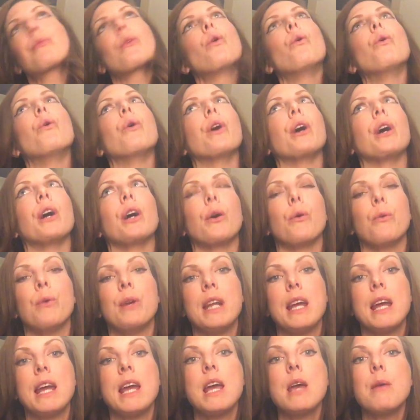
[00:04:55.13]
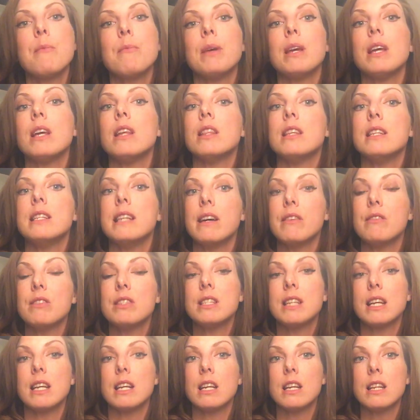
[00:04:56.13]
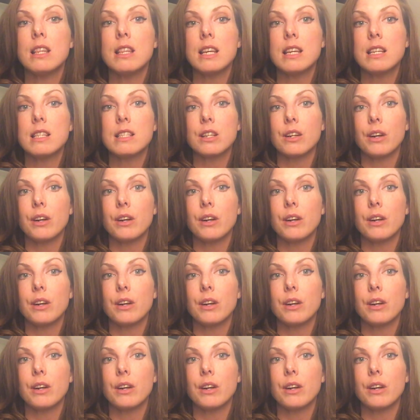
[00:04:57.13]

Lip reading: or when it hit me, the devastating things